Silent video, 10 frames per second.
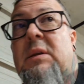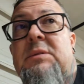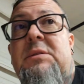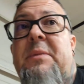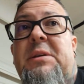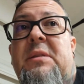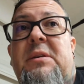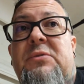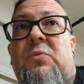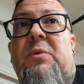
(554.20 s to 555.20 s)
make
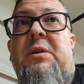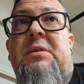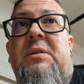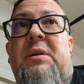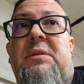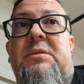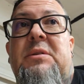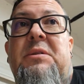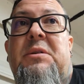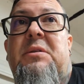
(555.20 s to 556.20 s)
things work and to
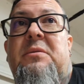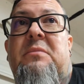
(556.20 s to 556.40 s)
look